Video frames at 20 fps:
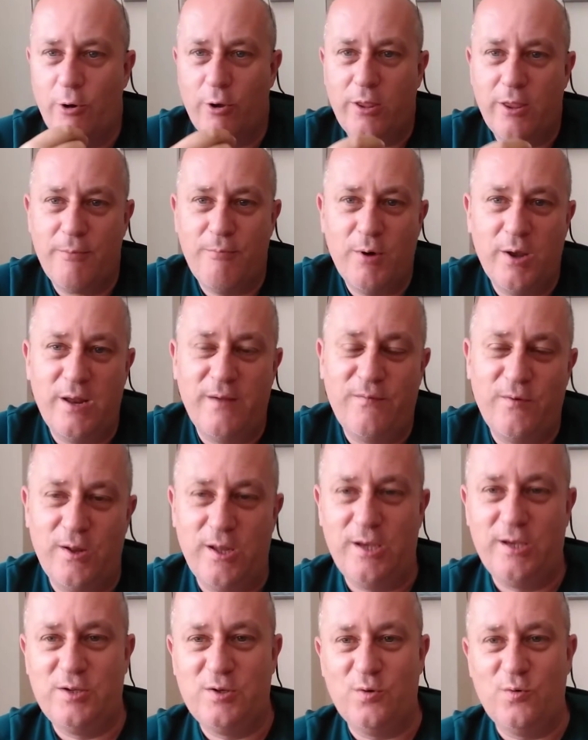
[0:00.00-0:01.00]
got the money for the
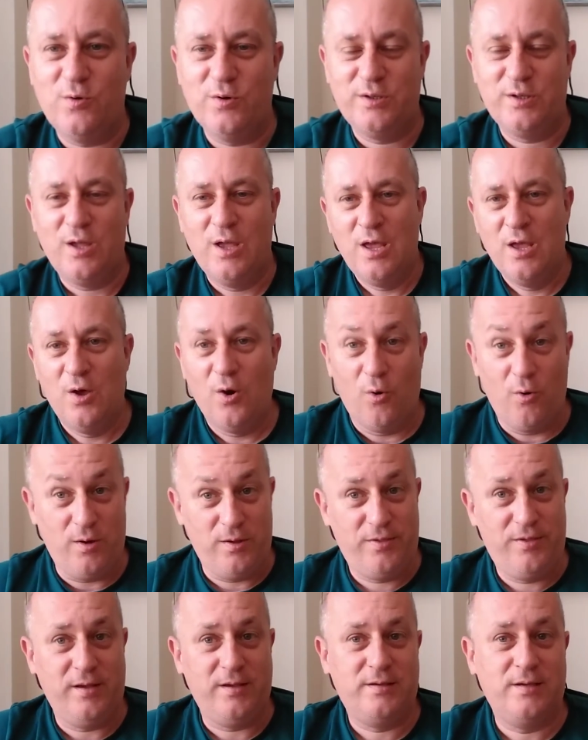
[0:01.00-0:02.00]
exhaust or he
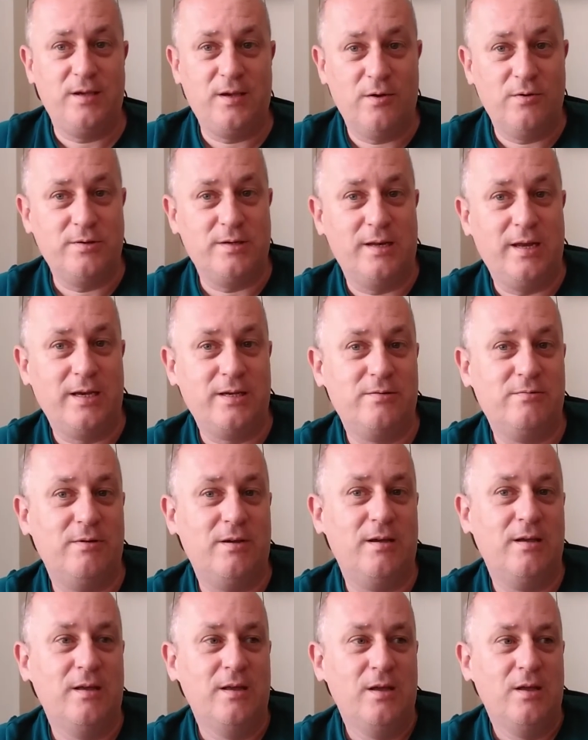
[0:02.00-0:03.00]
thinks it goes an extra